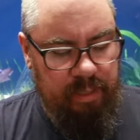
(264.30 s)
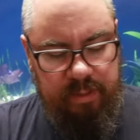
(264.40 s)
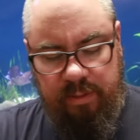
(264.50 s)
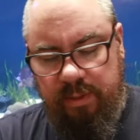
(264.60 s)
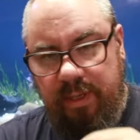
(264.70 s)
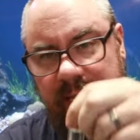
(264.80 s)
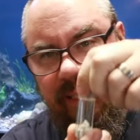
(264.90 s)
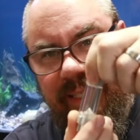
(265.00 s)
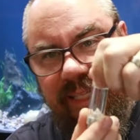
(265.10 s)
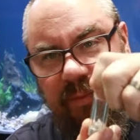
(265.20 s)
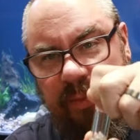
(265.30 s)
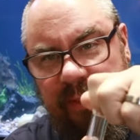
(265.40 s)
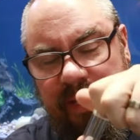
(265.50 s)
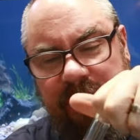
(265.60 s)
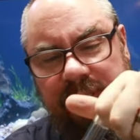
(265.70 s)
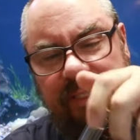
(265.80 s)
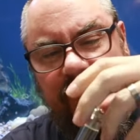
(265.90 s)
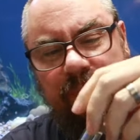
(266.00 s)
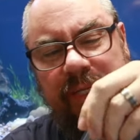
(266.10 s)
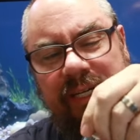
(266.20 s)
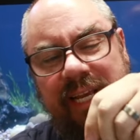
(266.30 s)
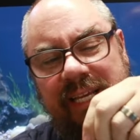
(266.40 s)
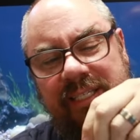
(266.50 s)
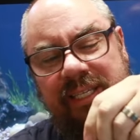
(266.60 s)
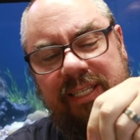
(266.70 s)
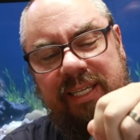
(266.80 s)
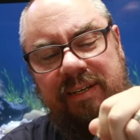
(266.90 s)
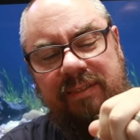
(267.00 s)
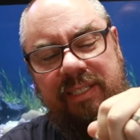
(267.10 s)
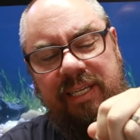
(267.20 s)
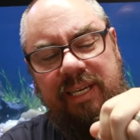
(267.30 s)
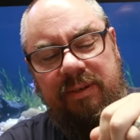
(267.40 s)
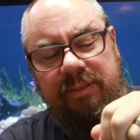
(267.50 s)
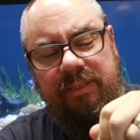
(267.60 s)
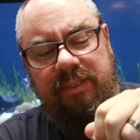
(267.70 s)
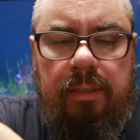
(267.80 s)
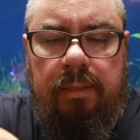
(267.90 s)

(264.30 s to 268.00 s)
So inside the bubble counter, there's a spare gasket that you have to take out.